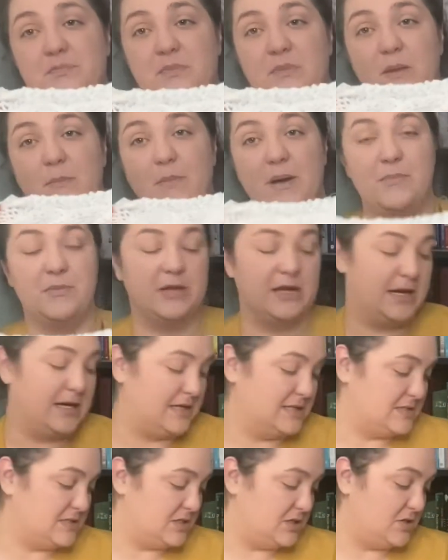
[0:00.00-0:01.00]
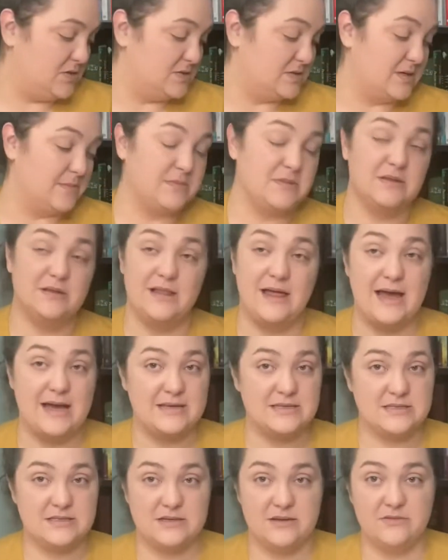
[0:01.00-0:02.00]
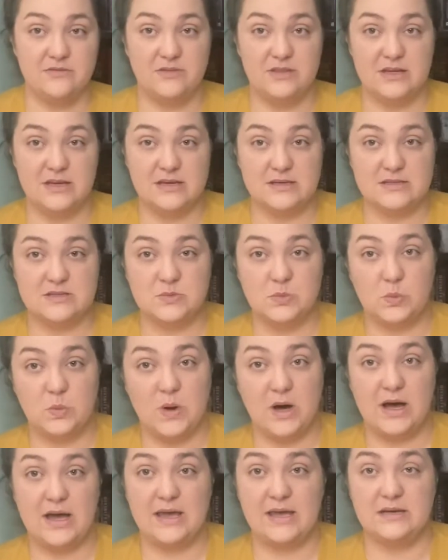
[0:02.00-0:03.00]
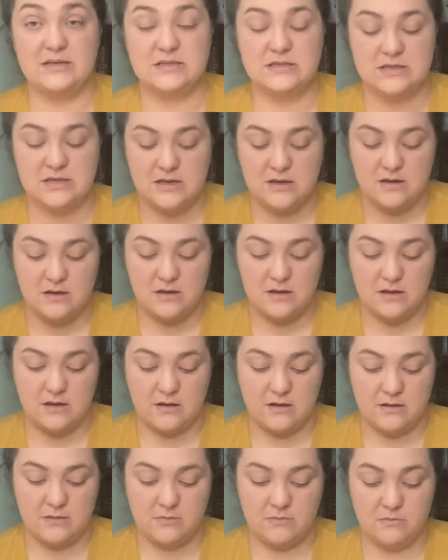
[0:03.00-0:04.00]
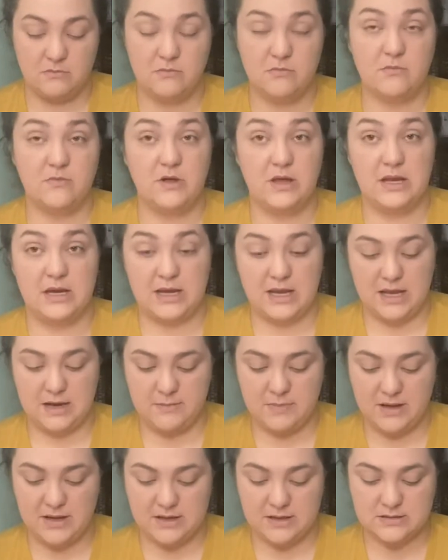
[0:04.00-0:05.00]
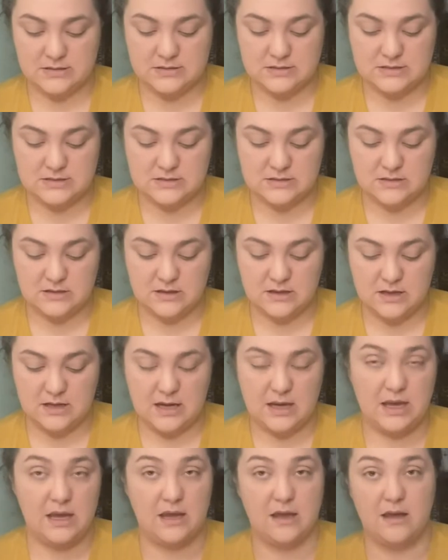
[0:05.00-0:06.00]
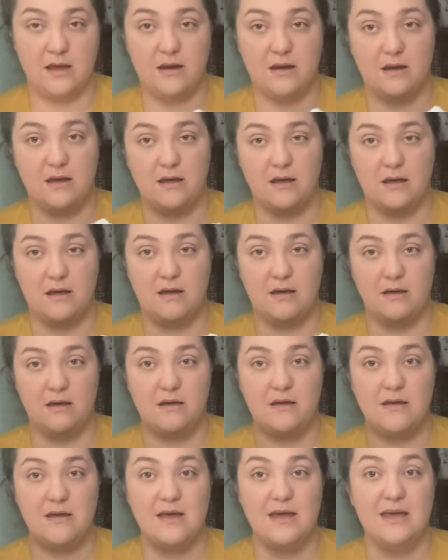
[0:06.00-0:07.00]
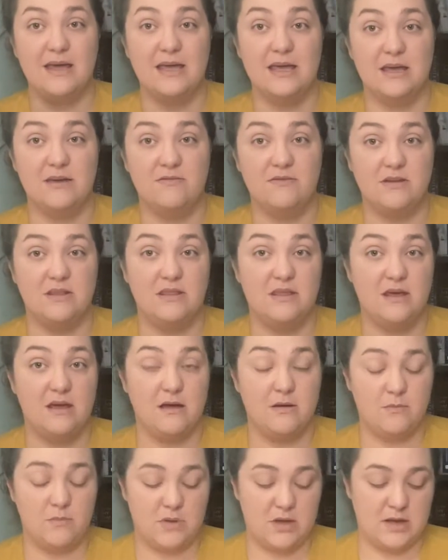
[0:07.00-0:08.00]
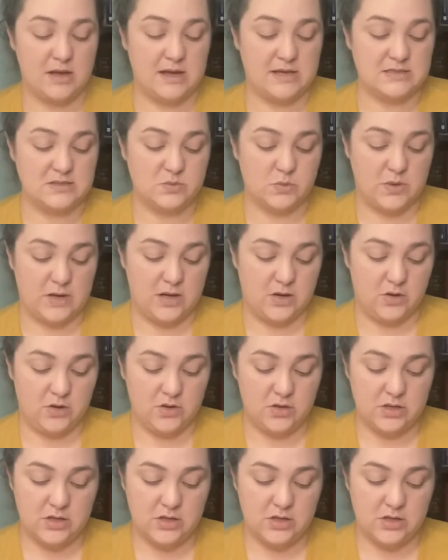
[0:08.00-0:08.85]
My plan is to use up the last of this white in headbands and gift them as well.